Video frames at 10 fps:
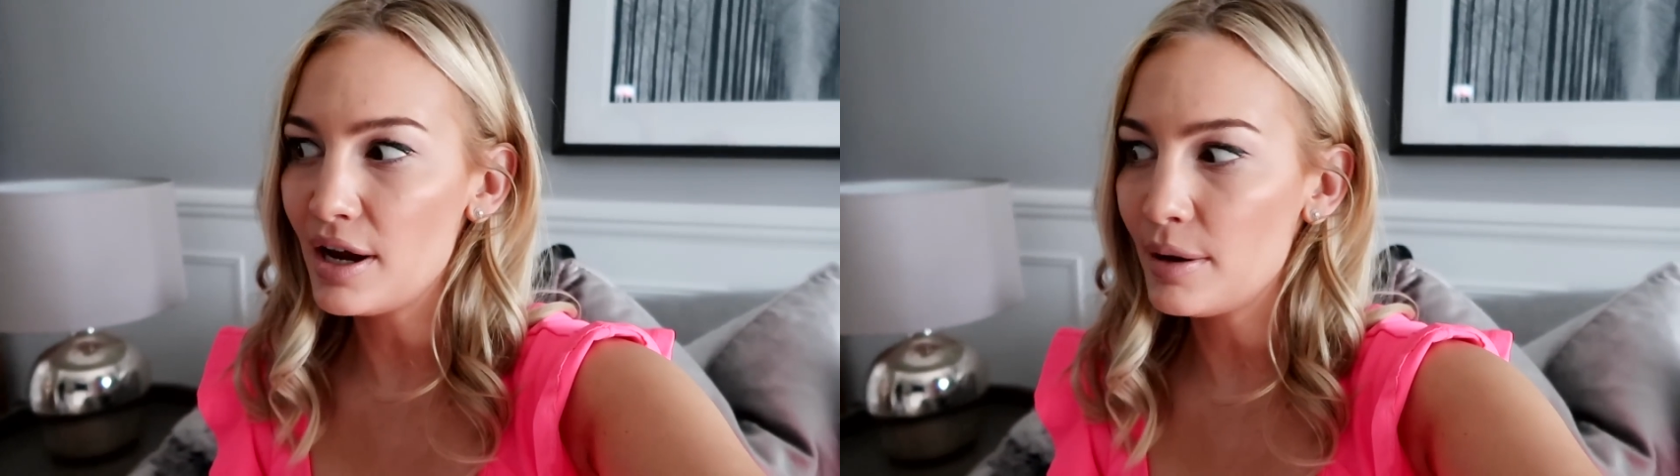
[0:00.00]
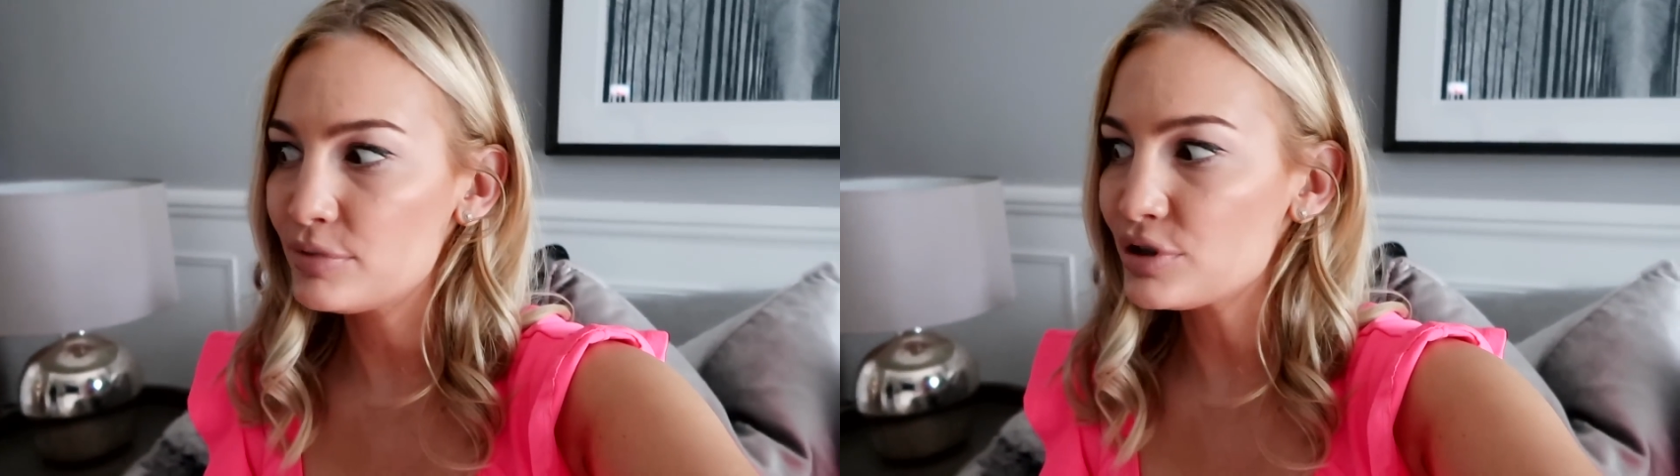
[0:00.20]

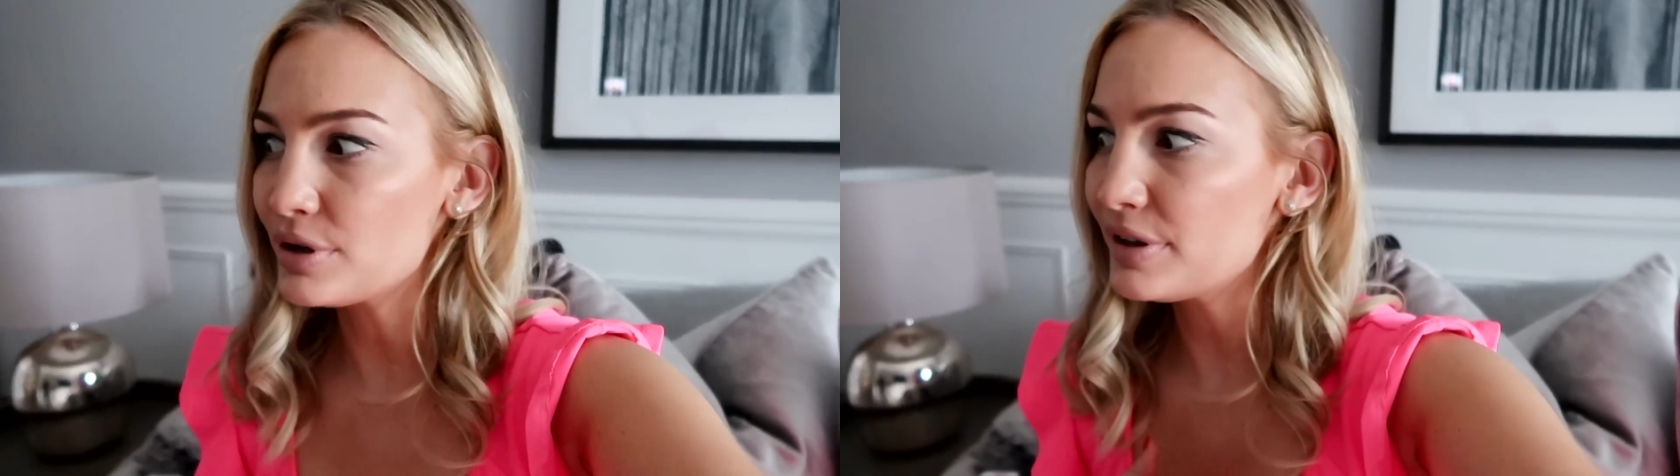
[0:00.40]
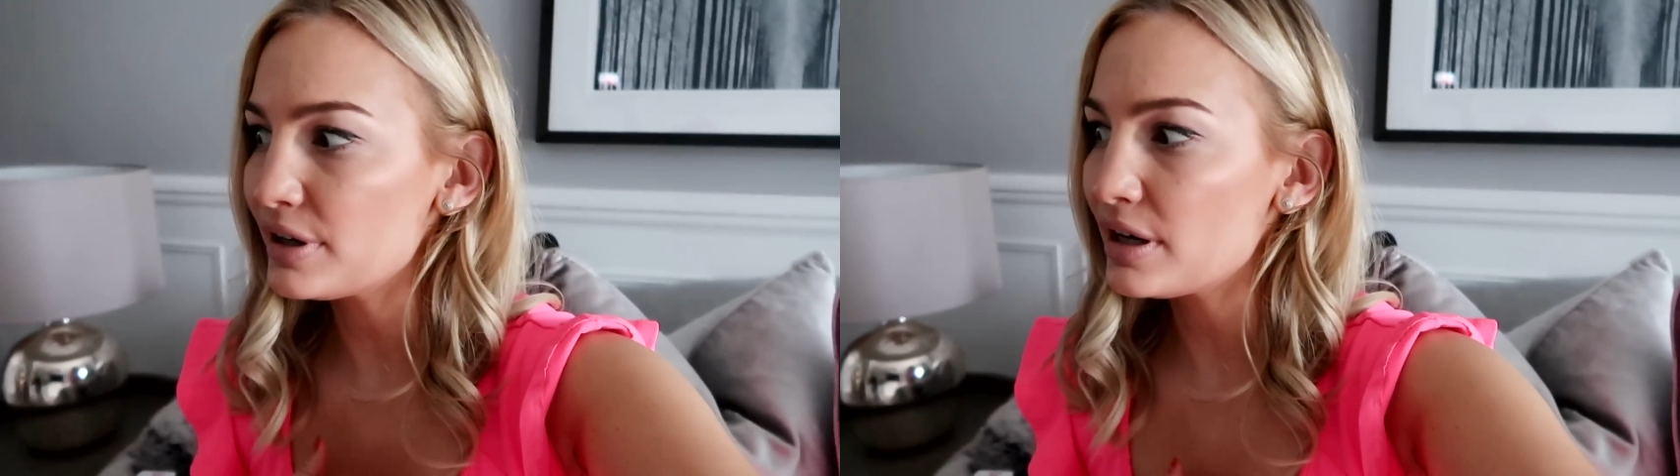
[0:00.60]

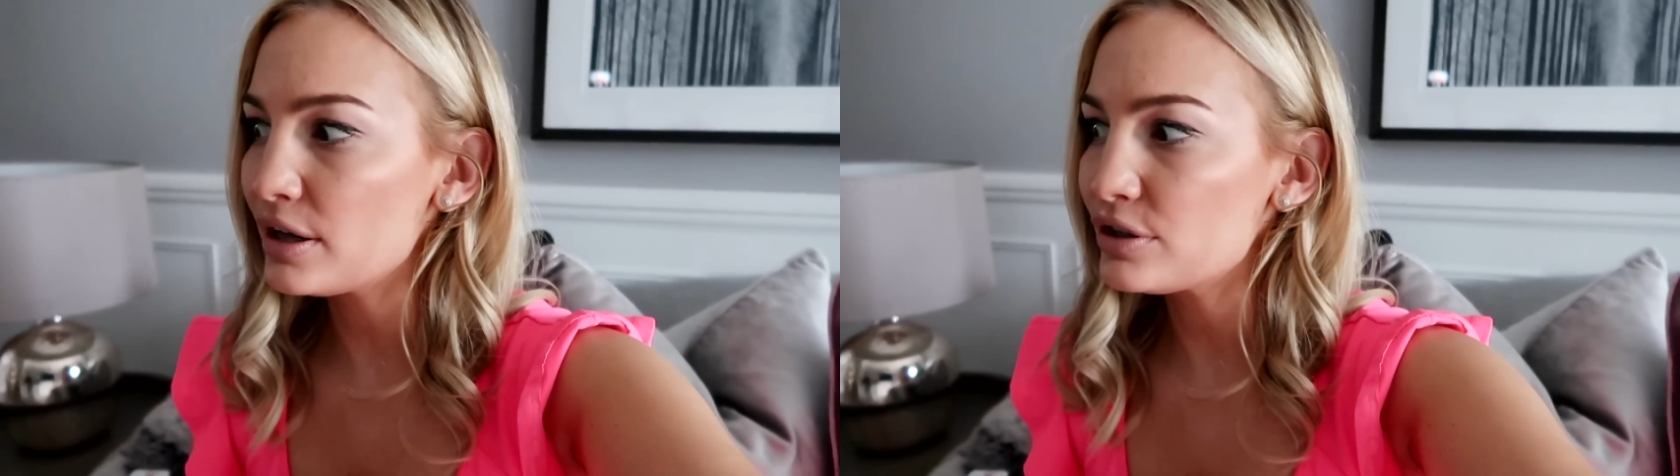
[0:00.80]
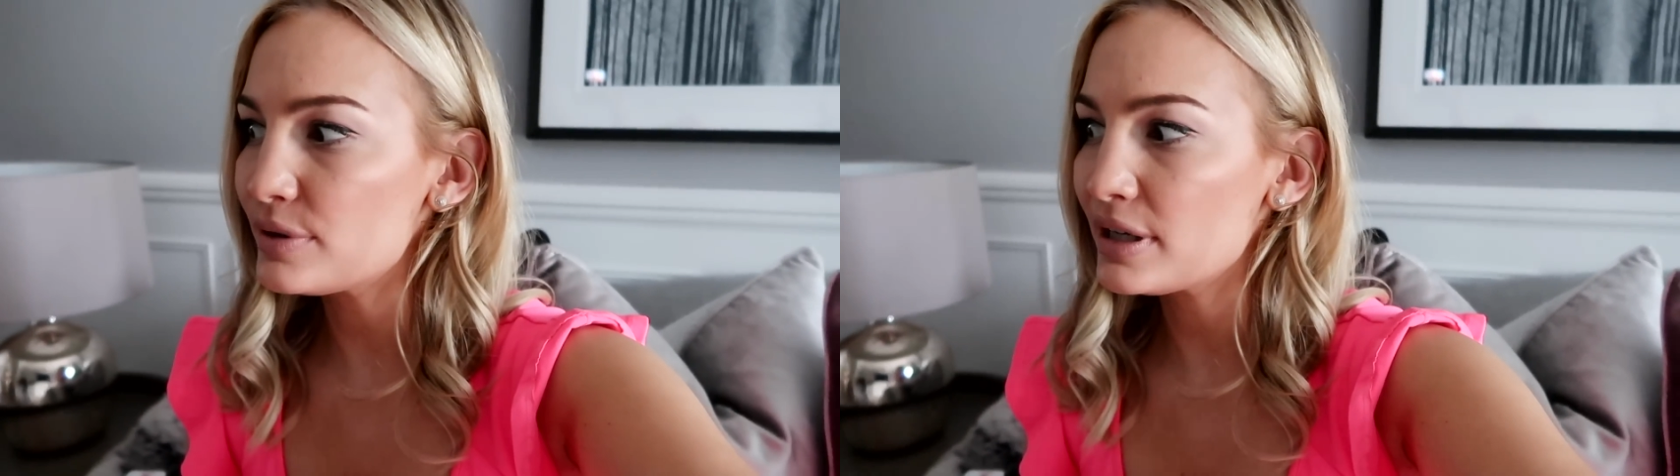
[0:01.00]
Jonathan
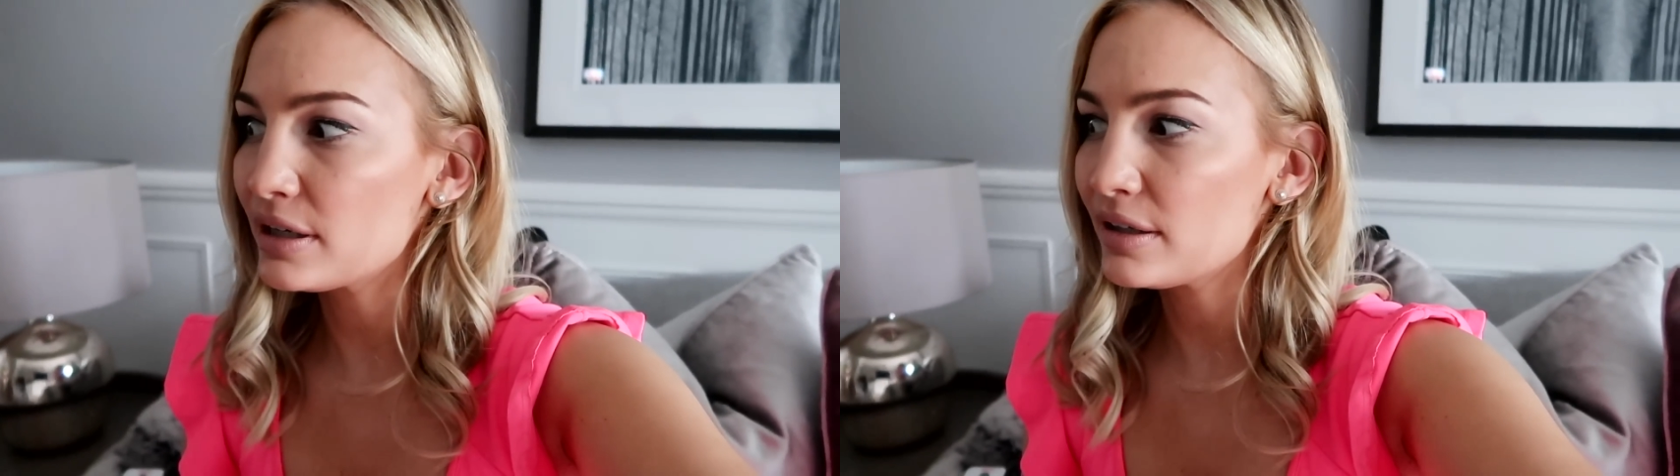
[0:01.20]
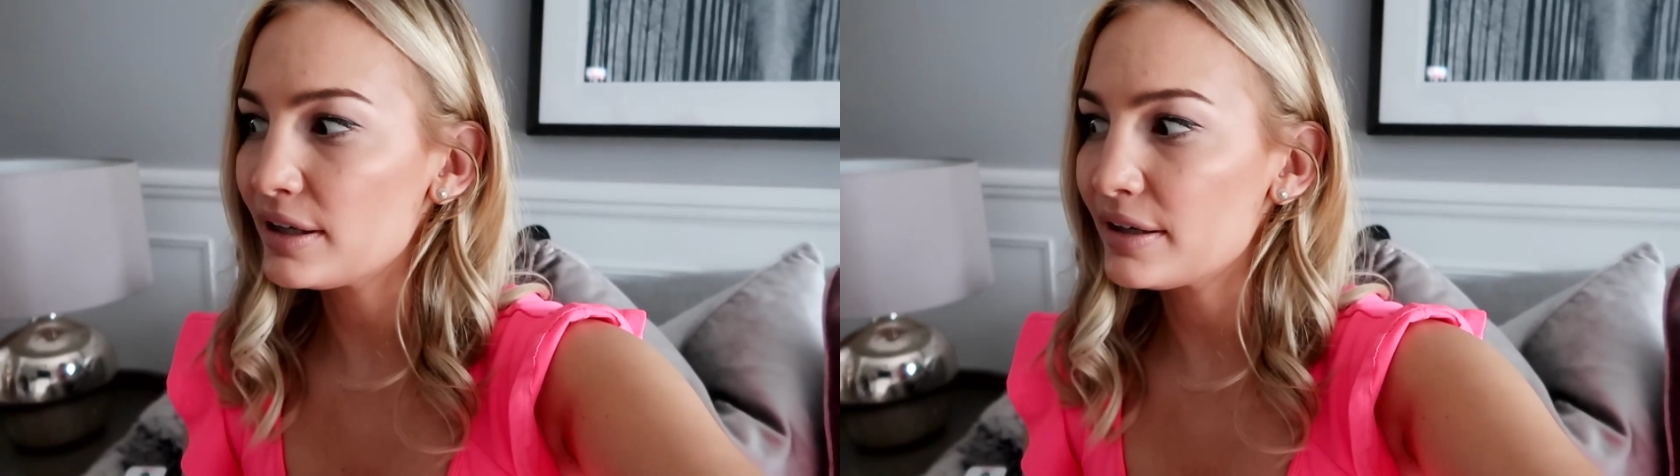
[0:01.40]
and I are
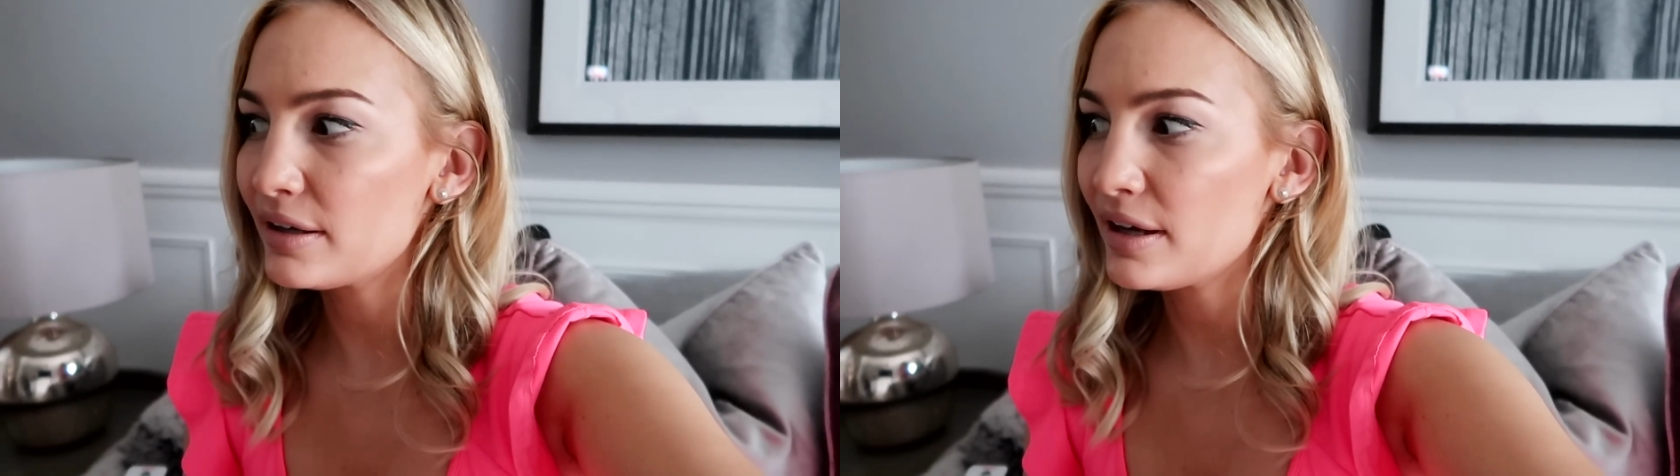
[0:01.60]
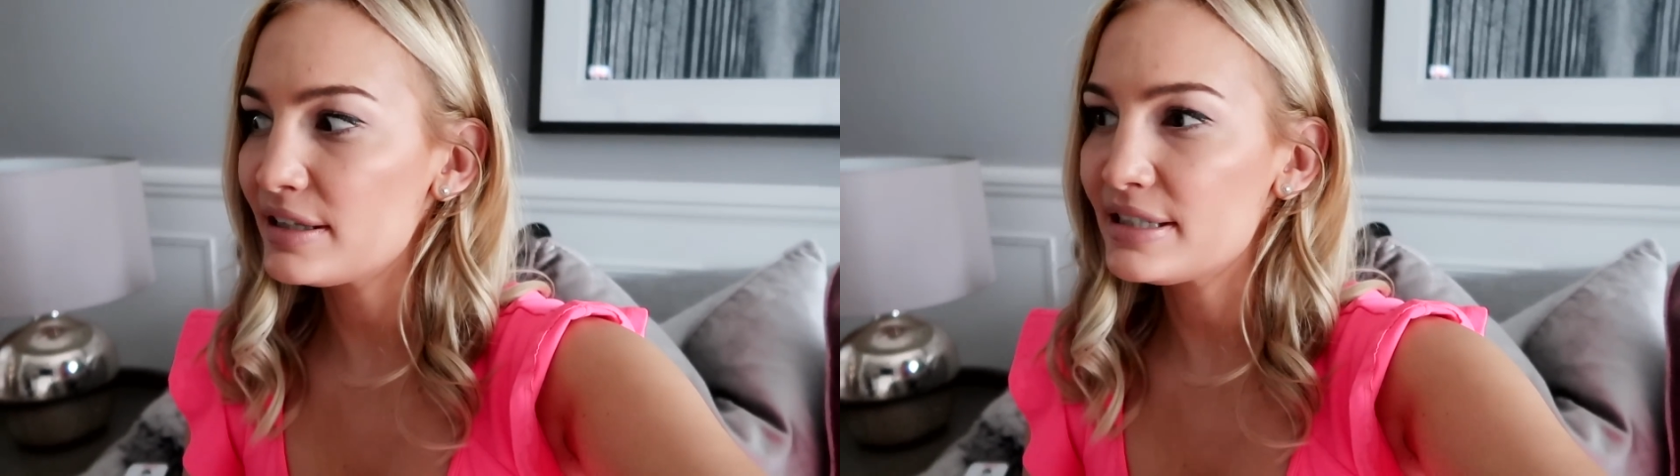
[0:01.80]
doing
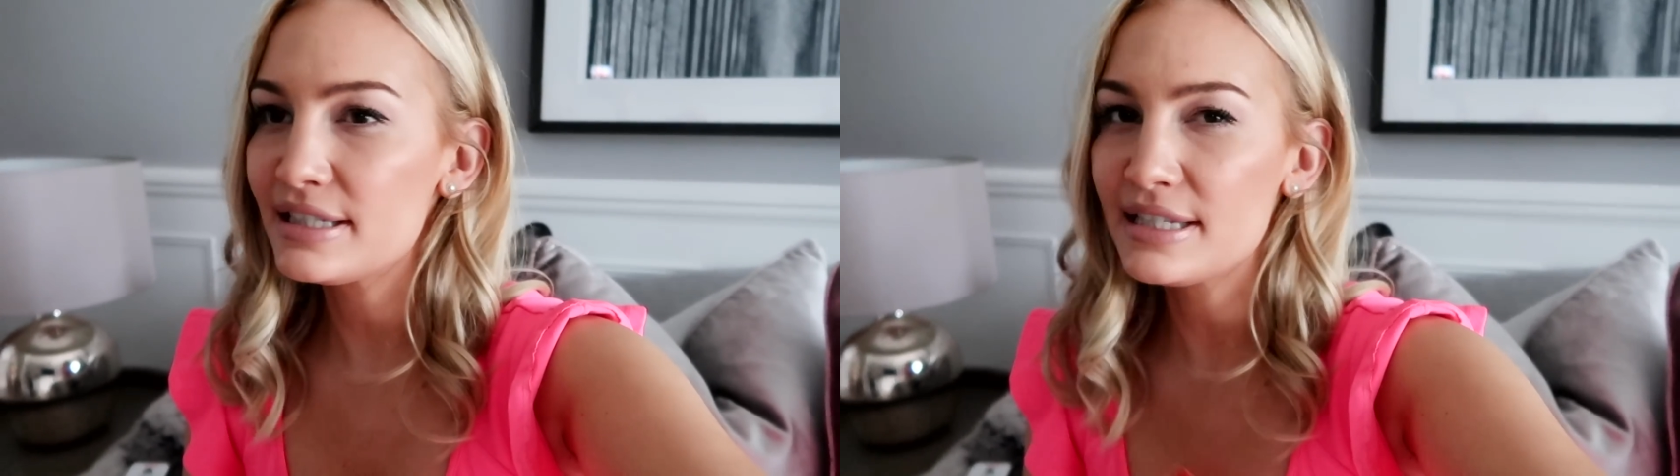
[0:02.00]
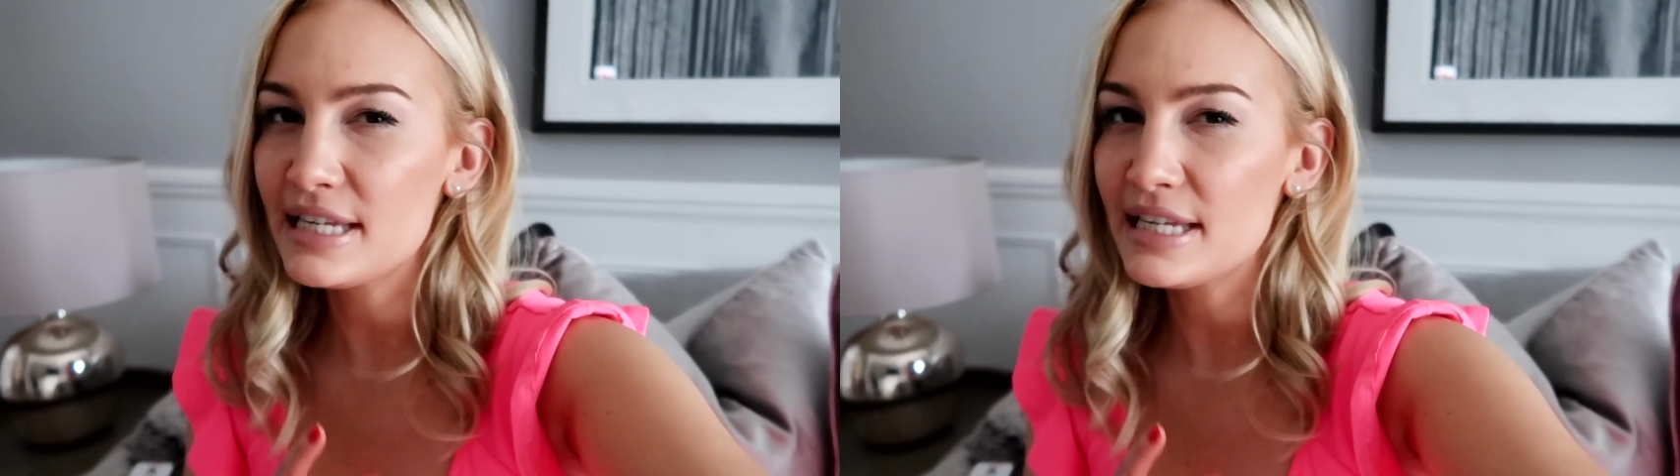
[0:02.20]
like a